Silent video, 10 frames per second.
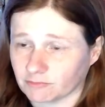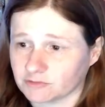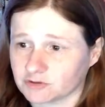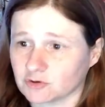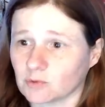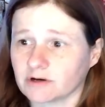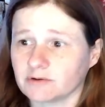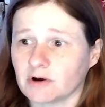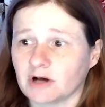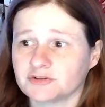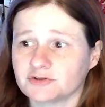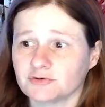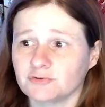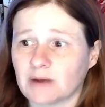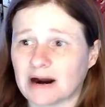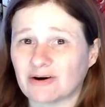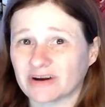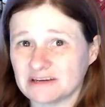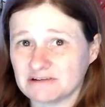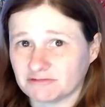So we're going to assume our
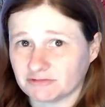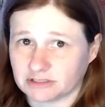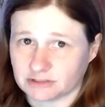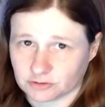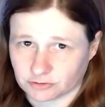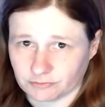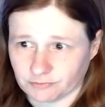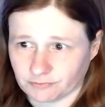if is true.